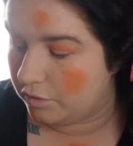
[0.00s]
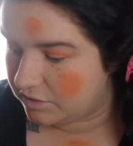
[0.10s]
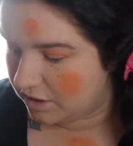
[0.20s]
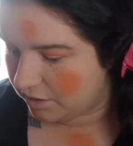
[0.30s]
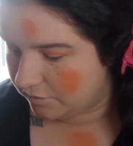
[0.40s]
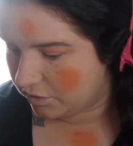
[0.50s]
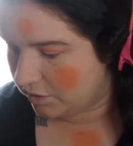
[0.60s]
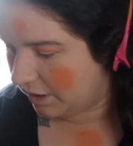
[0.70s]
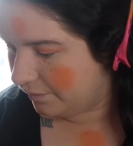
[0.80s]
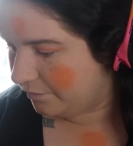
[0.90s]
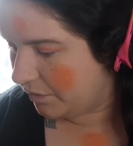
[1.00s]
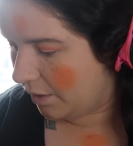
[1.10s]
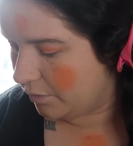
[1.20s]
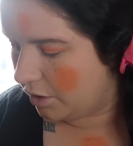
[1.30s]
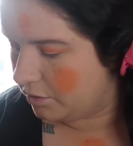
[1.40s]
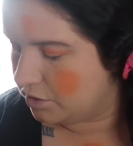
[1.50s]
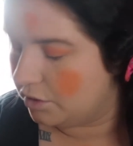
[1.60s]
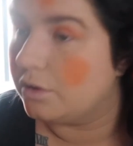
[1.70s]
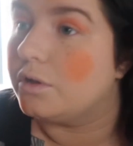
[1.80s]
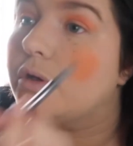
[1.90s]
seen I've got that. I'm going to
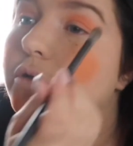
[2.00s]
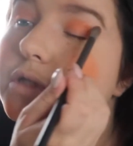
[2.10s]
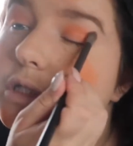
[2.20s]
use this